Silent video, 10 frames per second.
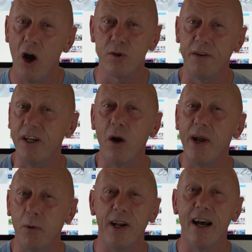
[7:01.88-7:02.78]
Also, if you know
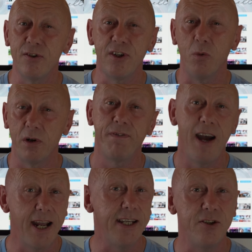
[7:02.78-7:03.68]
anyone else who would
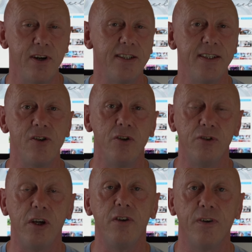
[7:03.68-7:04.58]
find these
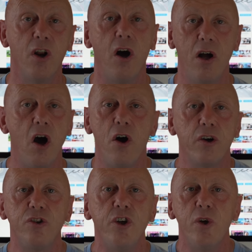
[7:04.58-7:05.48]
transitions useful
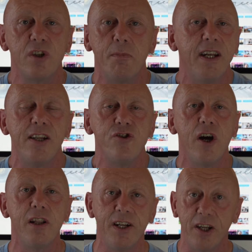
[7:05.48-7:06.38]
or use them and
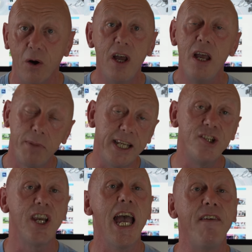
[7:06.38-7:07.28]
enjoy the video, please
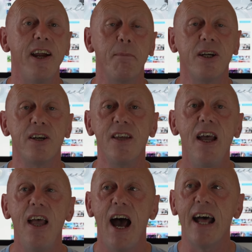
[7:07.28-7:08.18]
share it, because
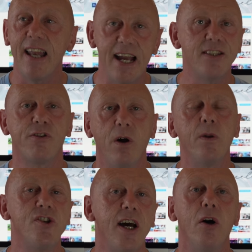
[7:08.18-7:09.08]
I'd like to grow
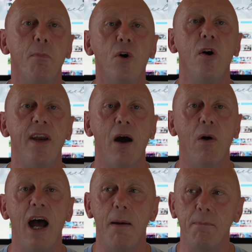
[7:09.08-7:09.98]
the channel more
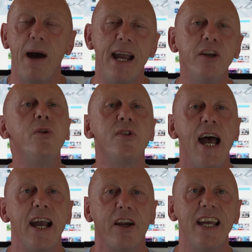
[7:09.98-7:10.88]
now. My new
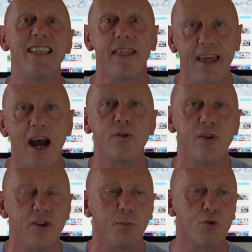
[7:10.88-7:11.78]
target is
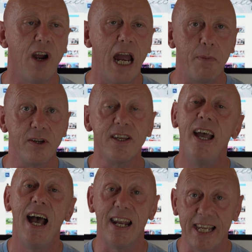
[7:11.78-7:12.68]
1,000 subscribers,
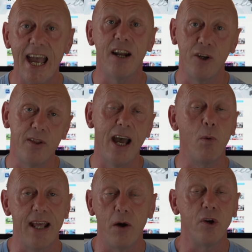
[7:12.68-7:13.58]
and I can't do that
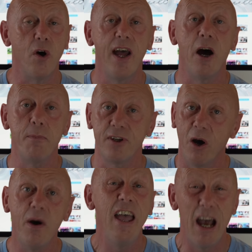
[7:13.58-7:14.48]
without your help,
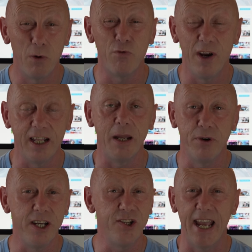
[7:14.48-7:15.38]
so I would really
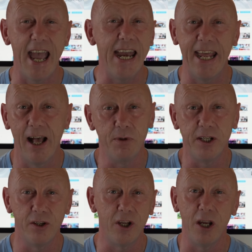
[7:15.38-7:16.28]
appreciate any help you
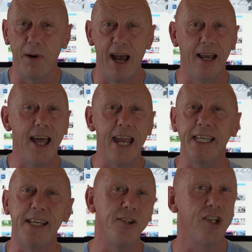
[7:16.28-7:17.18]
can do by
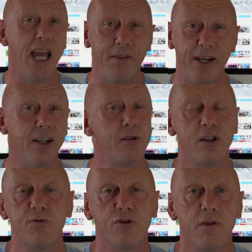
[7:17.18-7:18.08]
liking, sharing and
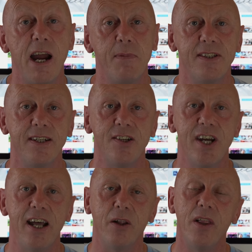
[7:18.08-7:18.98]
subscribing to the
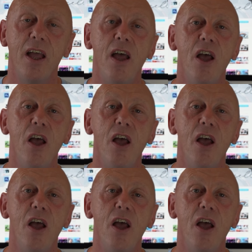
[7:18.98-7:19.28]
channel.